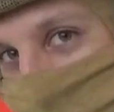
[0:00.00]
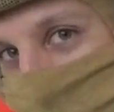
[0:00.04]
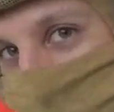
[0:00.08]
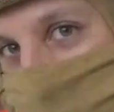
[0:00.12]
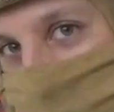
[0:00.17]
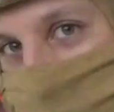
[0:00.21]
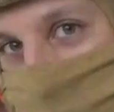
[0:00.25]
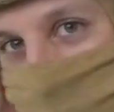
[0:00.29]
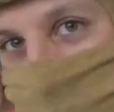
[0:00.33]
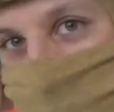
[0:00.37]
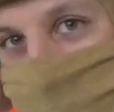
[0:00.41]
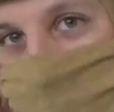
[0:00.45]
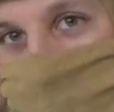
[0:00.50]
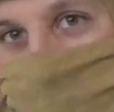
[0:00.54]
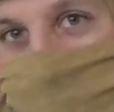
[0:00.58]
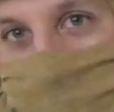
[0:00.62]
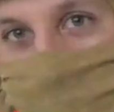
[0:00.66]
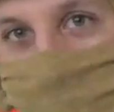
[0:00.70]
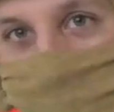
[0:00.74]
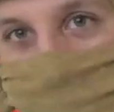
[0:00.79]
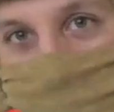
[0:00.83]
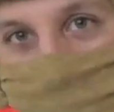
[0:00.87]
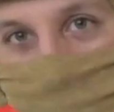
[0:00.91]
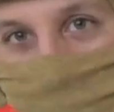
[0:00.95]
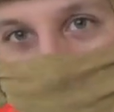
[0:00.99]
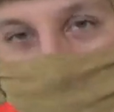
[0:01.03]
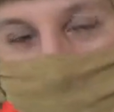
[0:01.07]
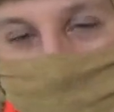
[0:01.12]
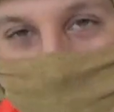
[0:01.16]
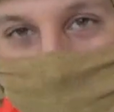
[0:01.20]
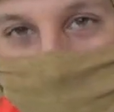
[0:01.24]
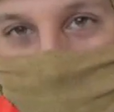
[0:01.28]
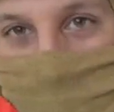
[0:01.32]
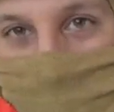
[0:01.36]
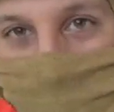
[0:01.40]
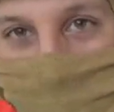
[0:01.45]
that up over the ears of your
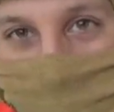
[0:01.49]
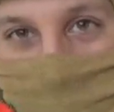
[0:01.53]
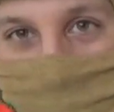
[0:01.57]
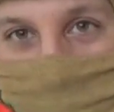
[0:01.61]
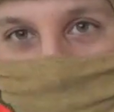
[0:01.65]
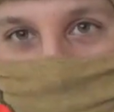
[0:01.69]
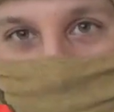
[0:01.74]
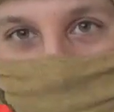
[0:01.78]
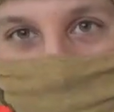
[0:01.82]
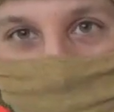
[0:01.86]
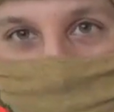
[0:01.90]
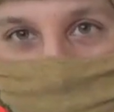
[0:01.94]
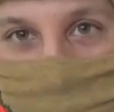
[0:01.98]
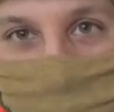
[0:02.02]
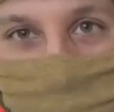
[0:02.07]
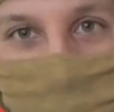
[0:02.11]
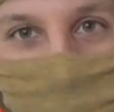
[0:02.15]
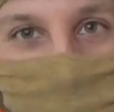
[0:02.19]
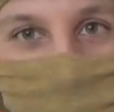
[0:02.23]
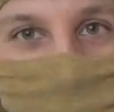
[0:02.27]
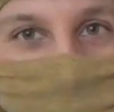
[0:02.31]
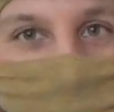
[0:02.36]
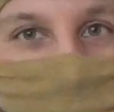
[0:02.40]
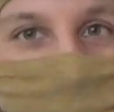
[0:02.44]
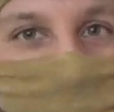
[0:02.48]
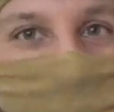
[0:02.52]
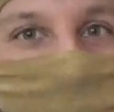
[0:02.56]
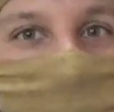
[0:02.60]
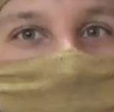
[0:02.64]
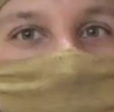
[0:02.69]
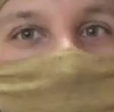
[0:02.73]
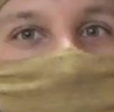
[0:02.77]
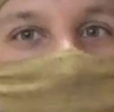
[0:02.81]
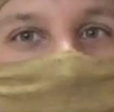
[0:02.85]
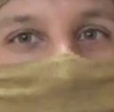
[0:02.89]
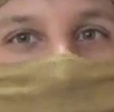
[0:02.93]
ear pro.
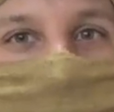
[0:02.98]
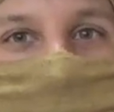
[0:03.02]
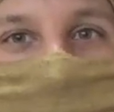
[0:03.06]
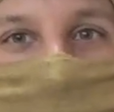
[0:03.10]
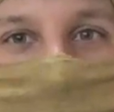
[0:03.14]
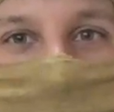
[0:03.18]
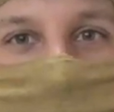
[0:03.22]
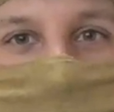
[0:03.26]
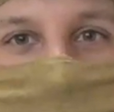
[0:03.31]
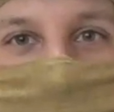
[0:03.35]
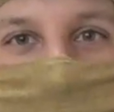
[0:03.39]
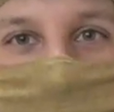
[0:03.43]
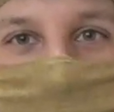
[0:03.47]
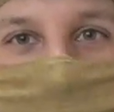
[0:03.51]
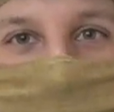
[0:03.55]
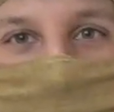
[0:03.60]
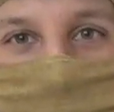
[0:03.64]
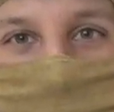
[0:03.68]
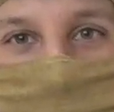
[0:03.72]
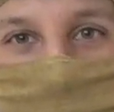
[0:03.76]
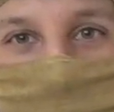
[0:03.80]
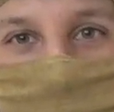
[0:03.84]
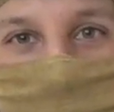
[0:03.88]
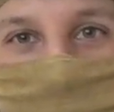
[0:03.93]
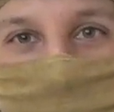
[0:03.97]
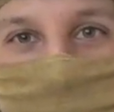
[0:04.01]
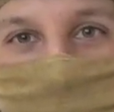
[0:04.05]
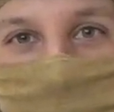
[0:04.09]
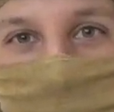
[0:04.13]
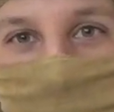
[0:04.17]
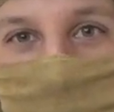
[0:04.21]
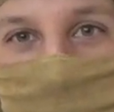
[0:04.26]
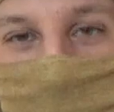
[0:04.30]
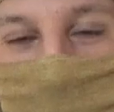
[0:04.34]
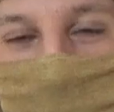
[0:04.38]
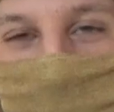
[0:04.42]
Well, I don't really know what.
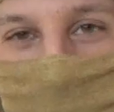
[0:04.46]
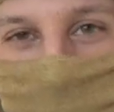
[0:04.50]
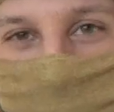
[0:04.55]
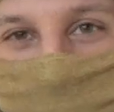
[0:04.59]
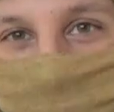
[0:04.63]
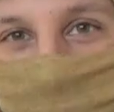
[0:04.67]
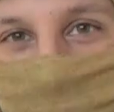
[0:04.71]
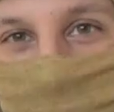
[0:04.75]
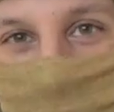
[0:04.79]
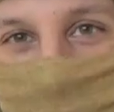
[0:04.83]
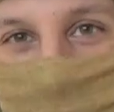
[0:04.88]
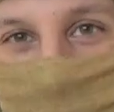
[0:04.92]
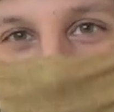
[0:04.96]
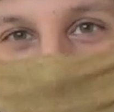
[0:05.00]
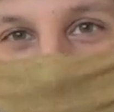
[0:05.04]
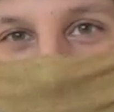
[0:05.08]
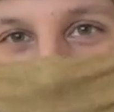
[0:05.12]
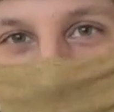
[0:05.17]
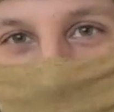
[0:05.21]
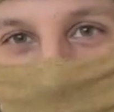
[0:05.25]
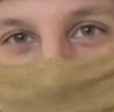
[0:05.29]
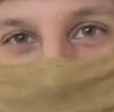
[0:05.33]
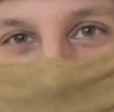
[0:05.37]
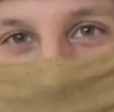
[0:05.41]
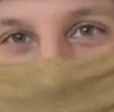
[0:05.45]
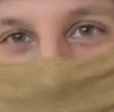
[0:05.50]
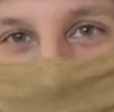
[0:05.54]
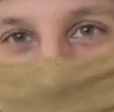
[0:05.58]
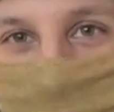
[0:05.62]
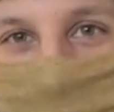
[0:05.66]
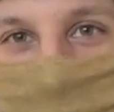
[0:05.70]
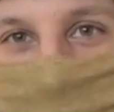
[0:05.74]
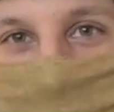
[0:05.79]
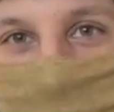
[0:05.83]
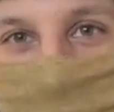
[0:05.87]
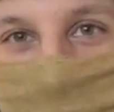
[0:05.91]
Okay, so I really don't know
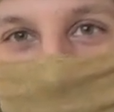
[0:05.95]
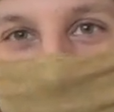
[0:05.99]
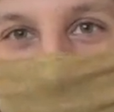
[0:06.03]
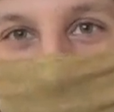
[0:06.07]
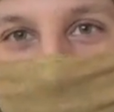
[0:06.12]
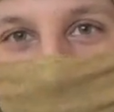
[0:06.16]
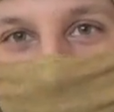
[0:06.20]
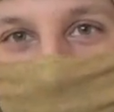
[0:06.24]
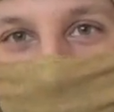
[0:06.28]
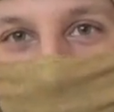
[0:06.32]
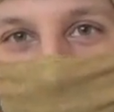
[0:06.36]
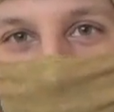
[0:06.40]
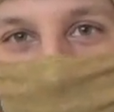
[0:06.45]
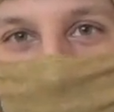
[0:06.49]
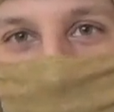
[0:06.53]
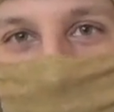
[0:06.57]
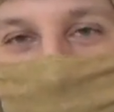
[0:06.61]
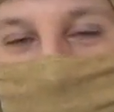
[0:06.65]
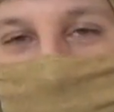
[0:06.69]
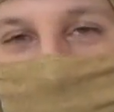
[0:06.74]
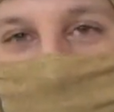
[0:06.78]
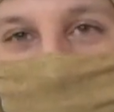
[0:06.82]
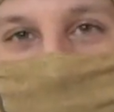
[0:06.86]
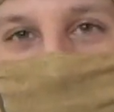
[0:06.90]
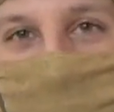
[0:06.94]
what you would use that for, but it's